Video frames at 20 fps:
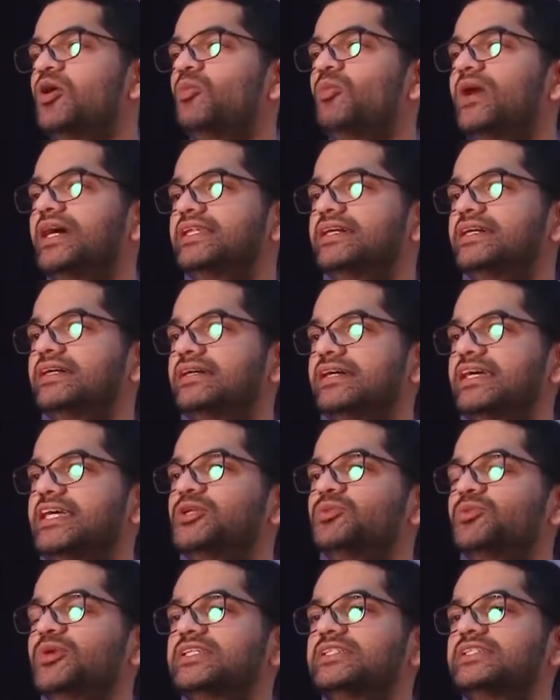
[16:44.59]
whether
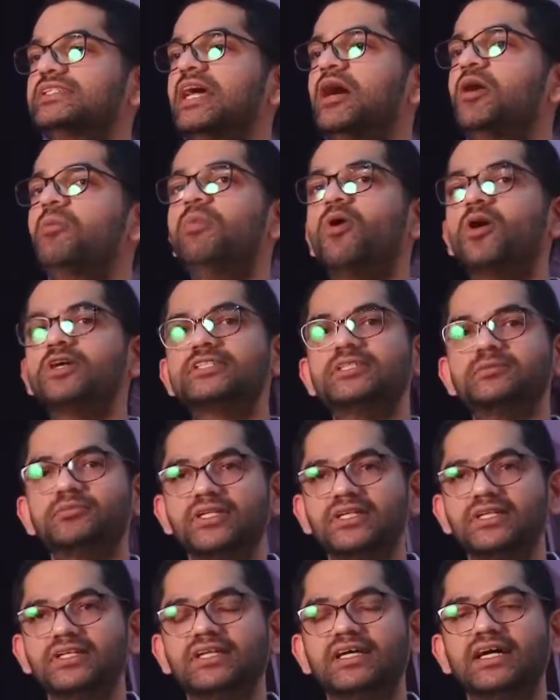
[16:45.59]
it was
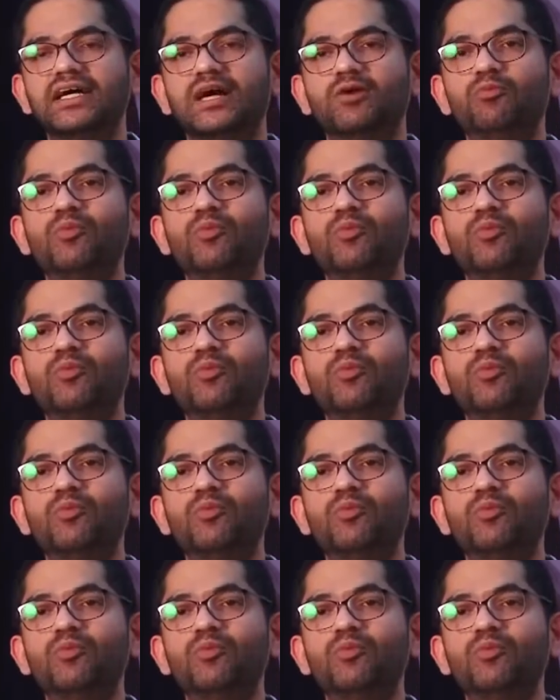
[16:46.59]
possible,